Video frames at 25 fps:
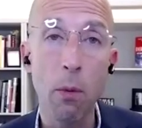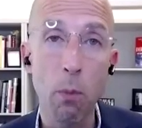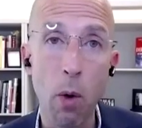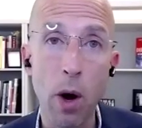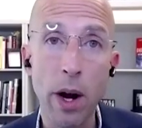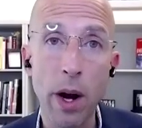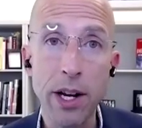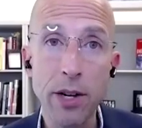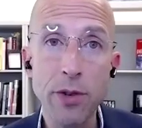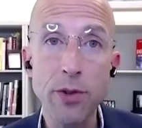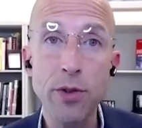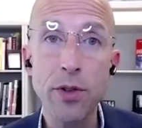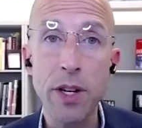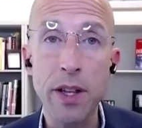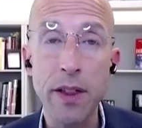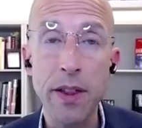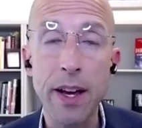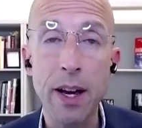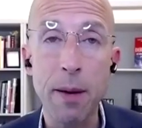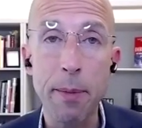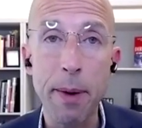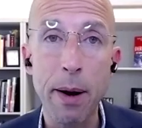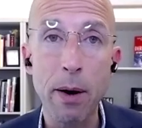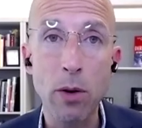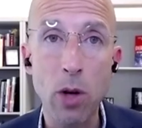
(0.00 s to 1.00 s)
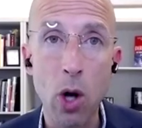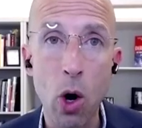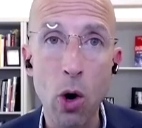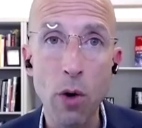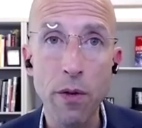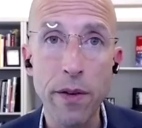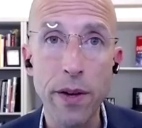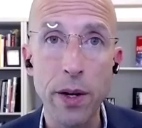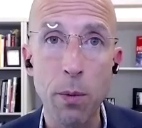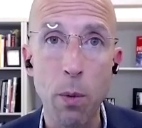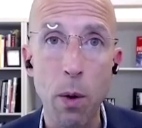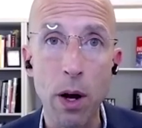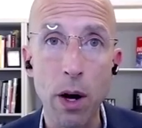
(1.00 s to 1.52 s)
one interesting thing about
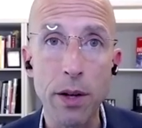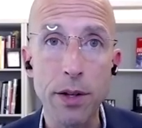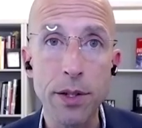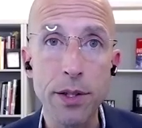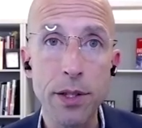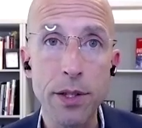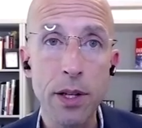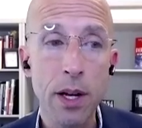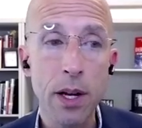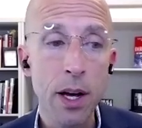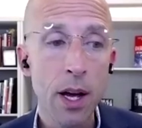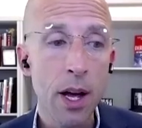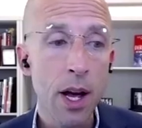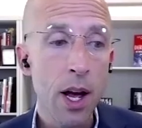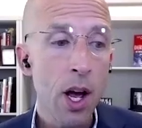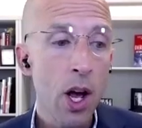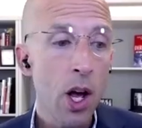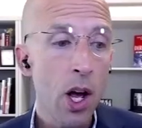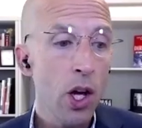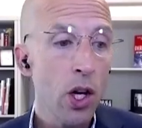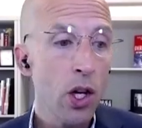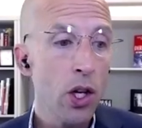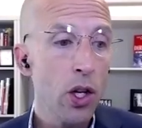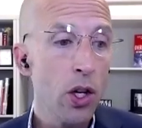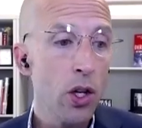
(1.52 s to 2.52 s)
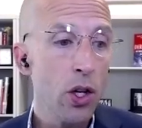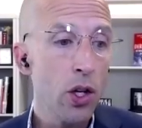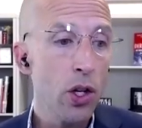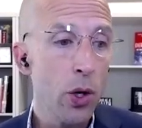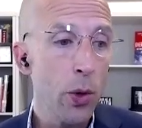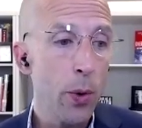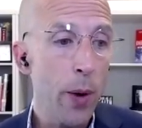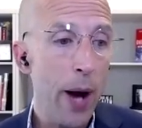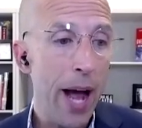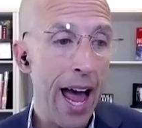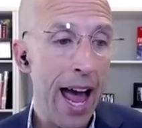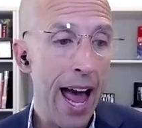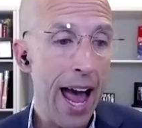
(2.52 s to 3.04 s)
COVID was
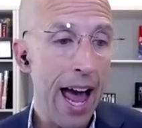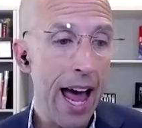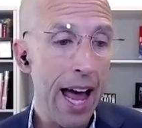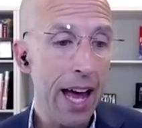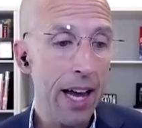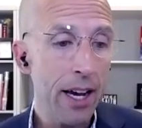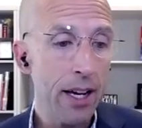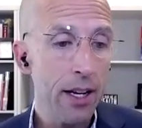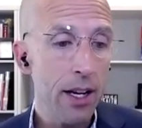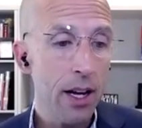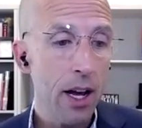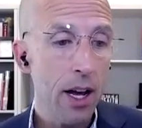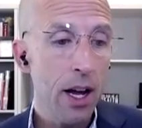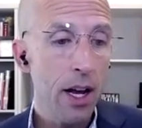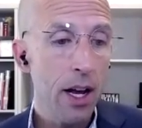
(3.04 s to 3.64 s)
you had